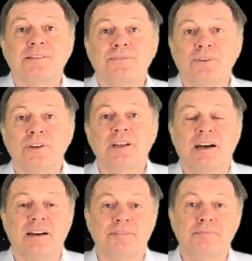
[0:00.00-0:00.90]
four and a
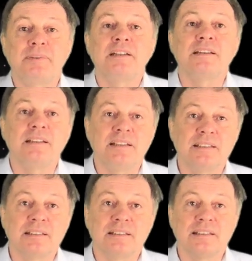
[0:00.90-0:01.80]
half billion
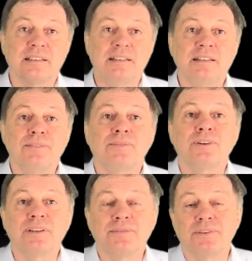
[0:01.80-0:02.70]
years is still
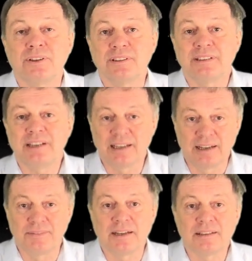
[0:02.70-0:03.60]
forty-four
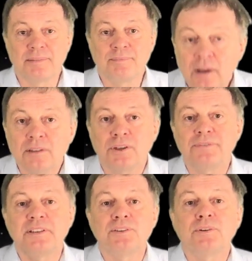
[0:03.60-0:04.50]
terawatt. So
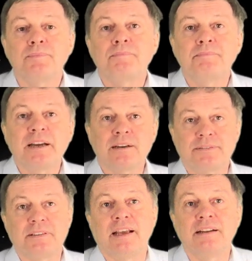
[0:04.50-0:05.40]
if you do a back
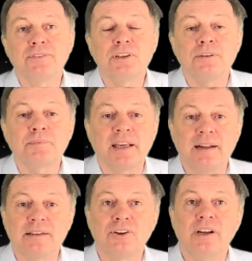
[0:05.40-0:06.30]
of the envelope
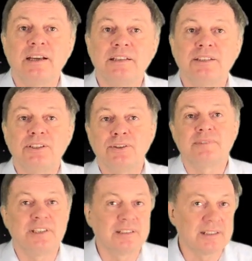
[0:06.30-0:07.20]
calculation, you
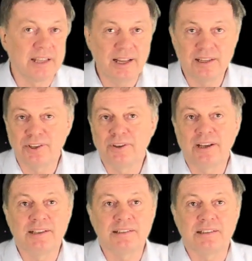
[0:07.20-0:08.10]
just
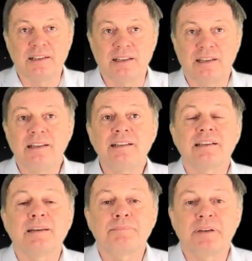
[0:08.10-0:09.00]
calculate the heat
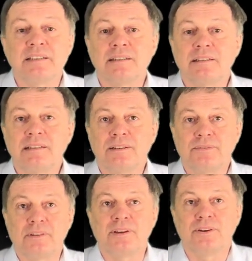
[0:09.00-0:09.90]
capacity of
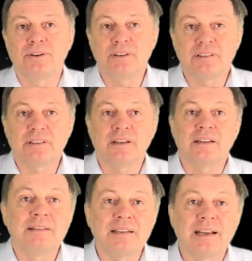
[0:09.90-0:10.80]
the Earth
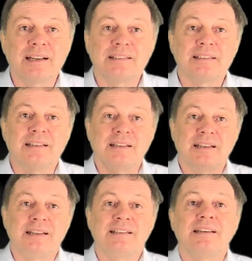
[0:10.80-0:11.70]
and track the
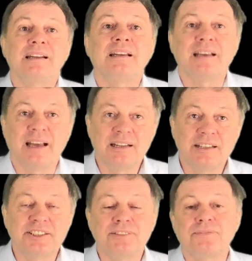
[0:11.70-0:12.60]
yearly
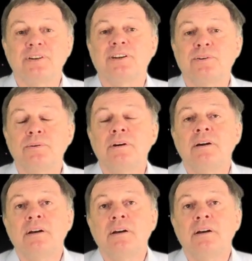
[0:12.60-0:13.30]
energy flow.